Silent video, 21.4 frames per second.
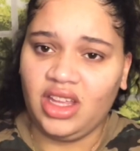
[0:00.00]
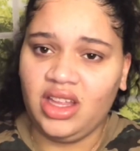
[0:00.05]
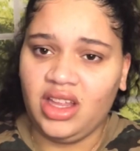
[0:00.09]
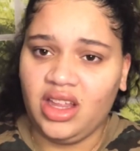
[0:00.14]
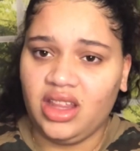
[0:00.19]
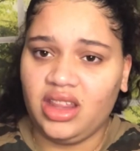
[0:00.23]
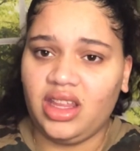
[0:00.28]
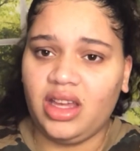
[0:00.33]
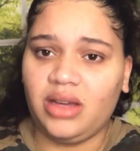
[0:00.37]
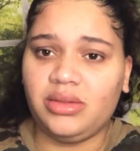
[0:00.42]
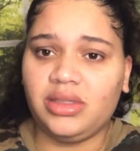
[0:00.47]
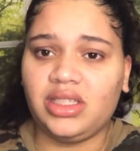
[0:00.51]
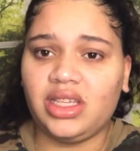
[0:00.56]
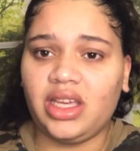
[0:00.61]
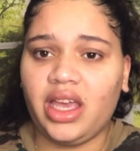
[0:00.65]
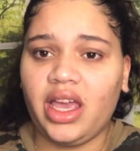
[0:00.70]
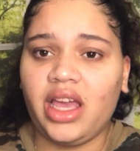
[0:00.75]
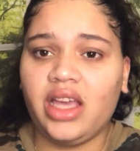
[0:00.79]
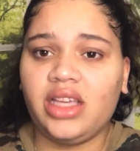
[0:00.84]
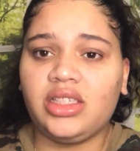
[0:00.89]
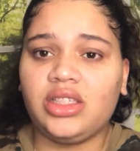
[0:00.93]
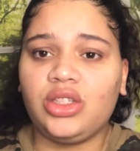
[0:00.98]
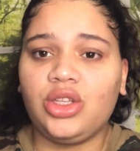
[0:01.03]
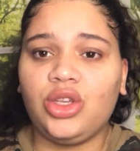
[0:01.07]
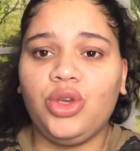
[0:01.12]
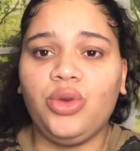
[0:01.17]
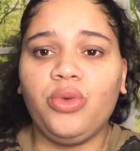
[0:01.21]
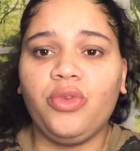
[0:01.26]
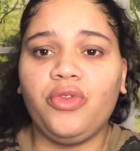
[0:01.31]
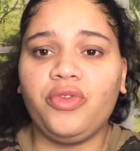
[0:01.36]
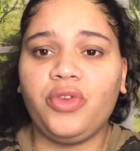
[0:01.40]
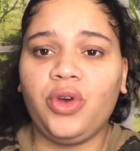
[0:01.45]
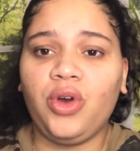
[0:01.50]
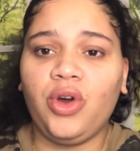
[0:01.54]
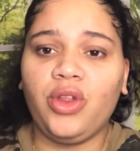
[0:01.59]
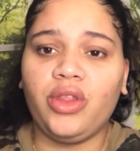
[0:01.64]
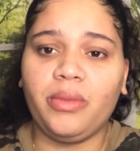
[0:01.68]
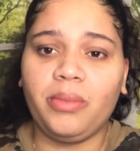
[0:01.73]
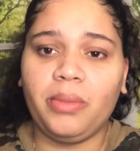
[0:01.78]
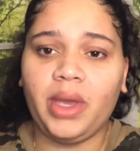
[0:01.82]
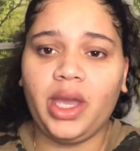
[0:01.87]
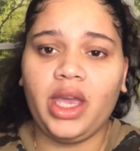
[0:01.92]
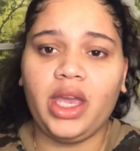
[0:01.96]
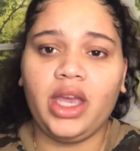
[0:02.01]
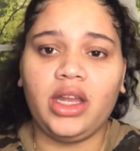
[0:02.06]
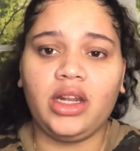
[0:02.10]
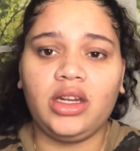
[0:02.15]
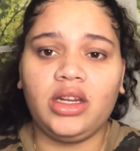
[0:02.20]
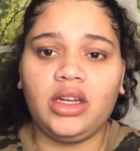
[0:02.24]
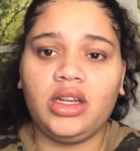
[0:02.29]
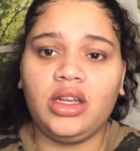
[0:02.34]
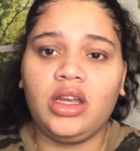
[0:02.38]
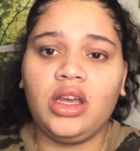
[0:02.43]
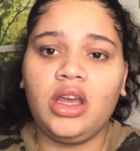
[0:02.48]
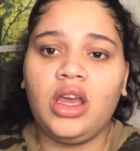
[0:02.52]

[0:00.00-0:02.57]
that was a gas, so you won't feel all the pain.